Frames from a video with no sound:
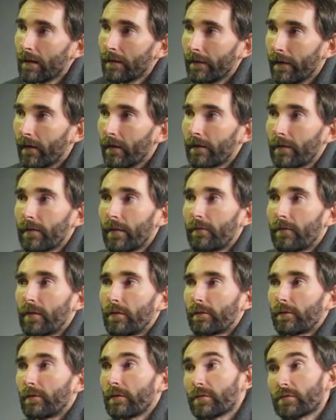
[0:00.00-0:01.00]
Now I did have
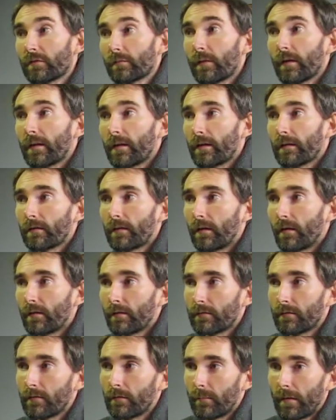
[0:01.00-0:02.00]
another creature in my hand that
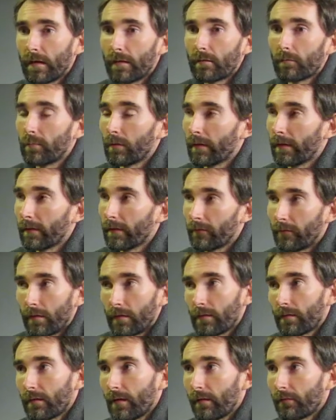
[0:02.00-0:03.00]
I debated playing. If I
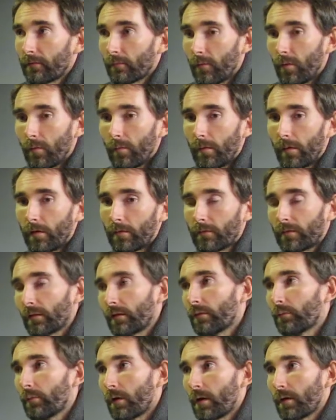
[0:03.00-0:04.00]
didn't have Smallpox, I
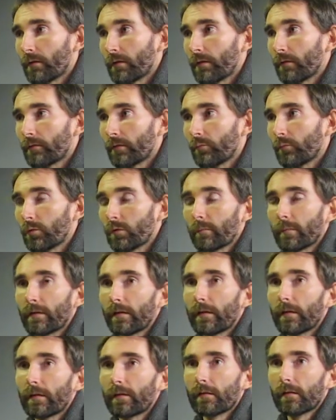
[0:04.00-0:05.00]
could have brought it out. It would have been
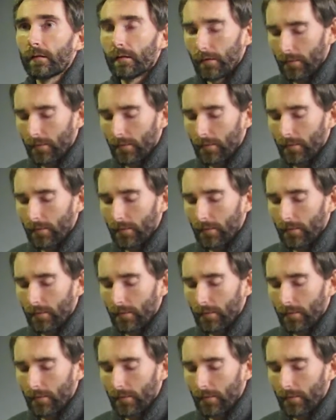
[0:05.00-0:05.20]
a